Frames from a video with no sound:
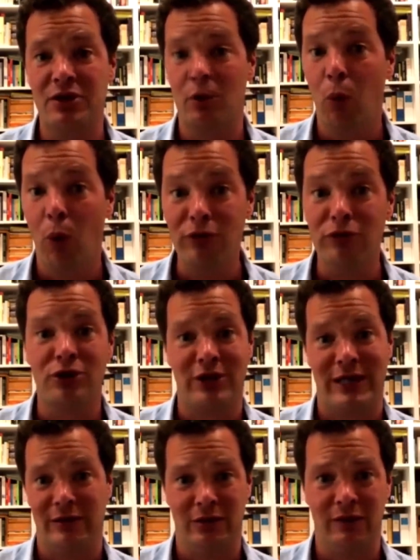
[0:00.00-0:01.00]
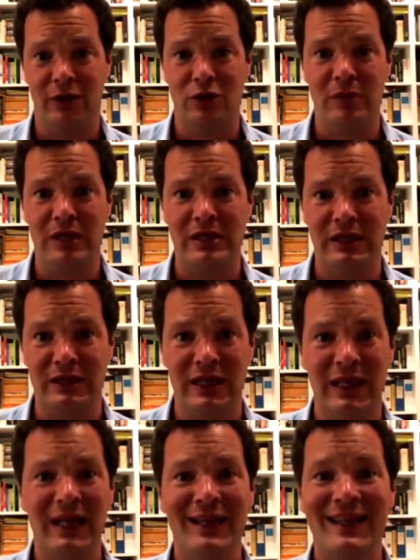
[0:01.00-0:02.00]
wants out of those meetings.
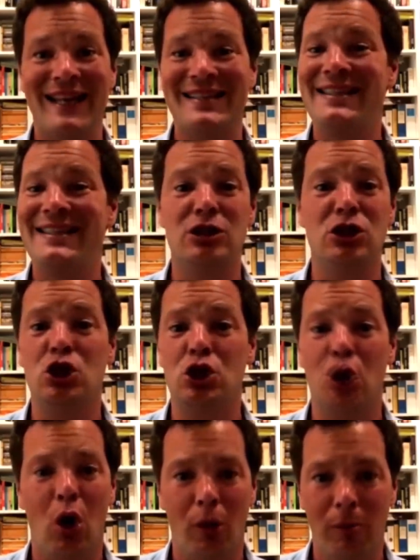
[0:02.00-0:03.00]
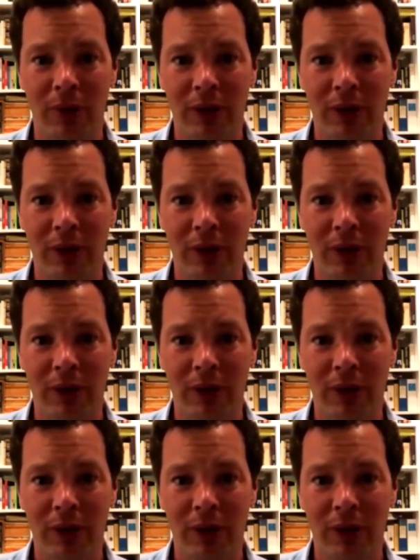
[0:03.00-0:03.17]
That's his job.